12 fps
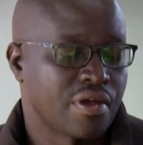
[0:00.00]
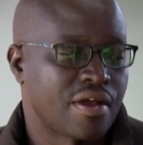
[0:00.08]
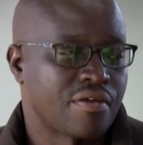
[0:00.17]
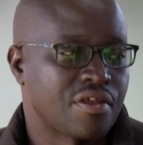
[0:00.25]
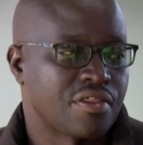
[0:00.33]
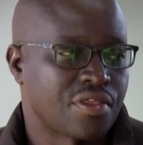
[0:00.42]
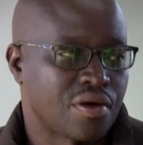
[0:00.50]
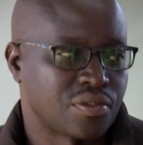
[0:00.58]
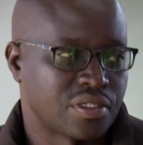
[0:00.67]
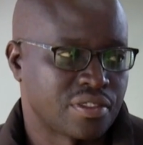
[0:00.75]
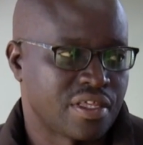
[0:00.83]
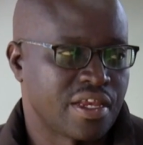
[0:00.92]

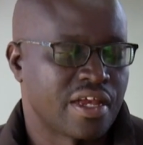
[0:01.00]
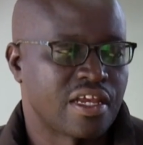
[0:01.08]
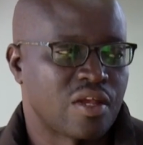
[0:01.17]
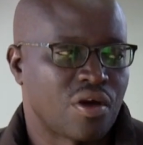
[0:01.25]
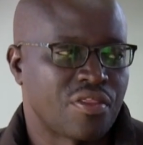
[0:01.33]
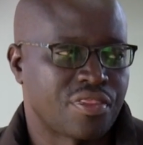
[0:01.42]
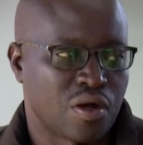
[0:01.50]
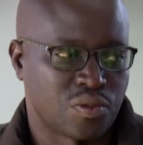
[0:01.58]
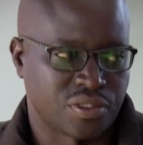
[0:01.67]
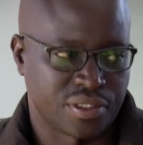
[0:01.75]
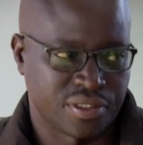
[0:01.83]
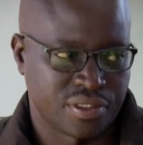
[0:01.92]

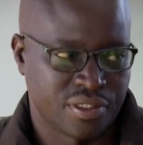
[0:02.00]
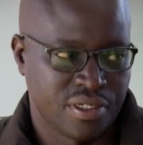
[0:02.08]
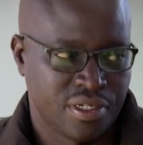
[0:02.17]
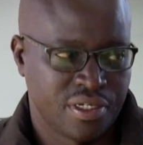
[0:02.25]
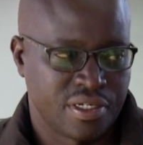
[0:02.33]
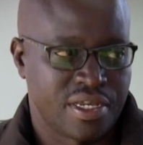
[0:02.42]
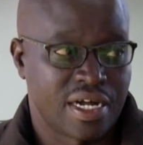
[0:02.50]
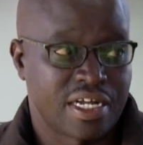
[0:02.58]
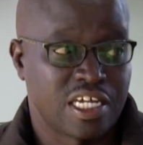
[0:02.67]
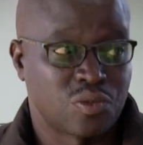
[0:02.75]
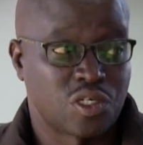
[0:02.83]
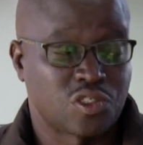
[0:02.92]
301,000
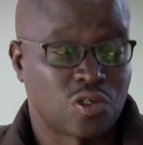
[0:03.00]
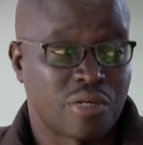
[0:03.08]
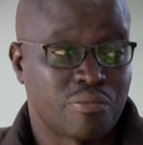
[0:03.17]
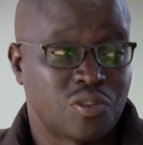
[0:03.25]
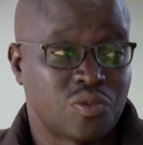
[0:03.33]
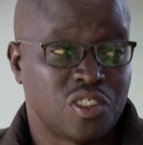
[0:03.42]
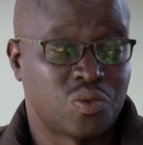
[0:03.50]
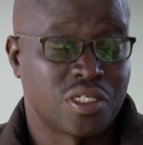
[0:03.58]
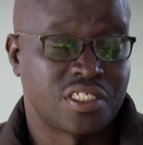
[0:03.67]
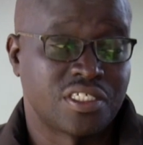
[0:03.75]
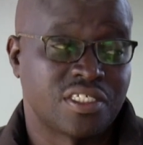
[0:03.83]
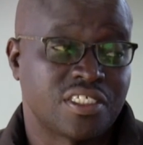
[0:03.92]
donkeys were slaughtered between
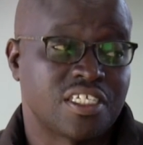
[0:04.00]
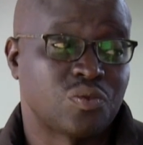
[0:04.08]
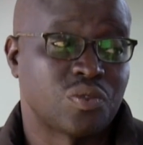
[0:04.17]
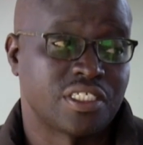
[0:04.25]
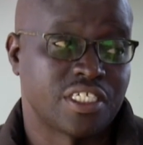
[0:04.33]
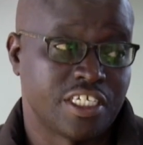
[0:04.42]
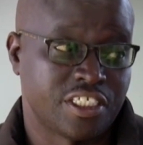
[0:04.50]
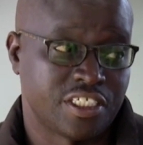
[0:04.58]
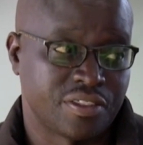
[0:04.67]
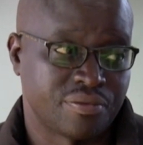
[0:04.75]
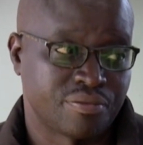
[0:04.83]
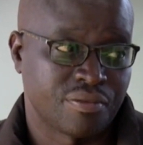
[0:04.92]
2016 and
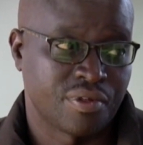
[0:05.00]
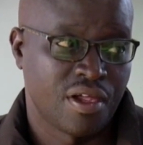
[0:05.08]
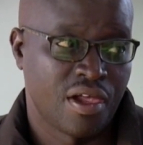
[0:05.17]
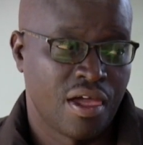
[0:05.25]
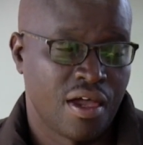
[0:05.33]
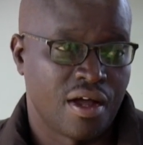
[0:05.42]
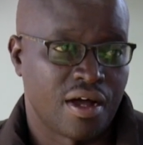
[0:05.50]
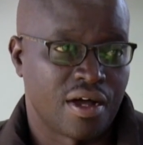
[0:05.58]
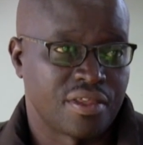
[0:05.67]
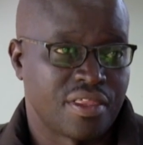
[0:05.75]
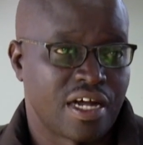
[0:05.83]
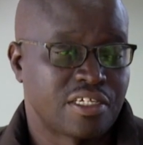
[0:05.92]
2018.
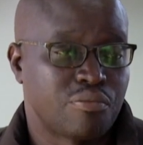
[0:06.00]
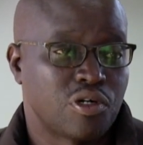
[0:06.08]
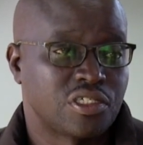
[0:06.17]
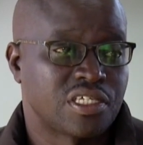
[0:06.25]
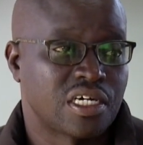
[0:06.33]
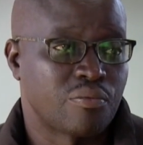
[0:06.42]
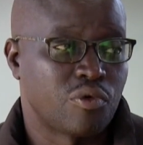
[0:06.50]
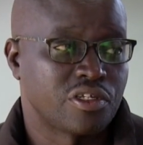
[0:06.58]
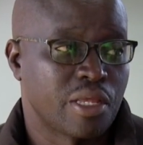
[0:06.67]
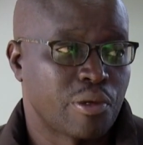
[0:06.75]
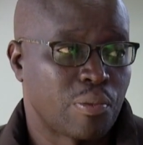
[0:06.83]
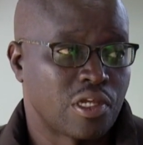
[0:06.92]
That brought the
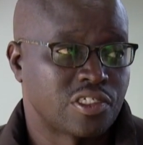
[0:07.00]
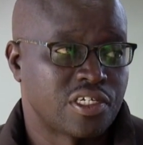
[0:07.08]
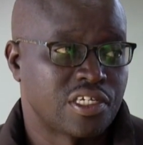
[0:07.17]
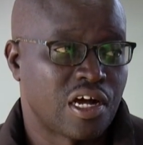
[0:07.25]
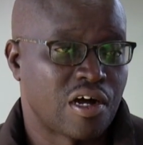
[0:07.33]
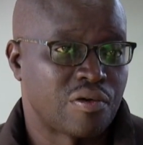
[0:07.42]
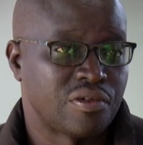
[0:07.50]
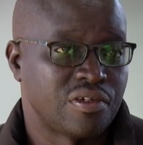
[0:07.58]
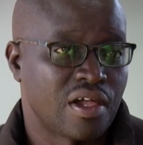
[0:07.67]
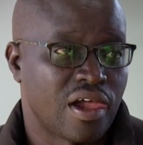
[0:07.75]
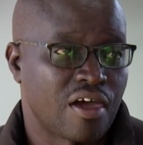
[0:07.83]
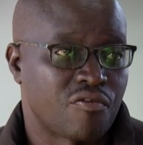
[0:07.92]
population down
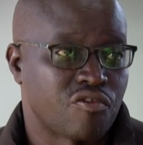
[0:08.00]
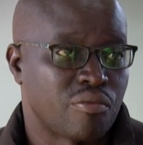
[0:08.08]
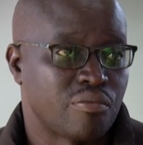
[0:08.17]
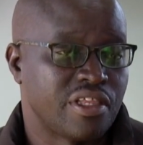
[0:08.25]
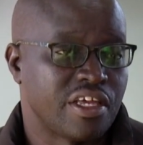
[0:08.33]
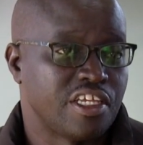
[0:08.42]
from the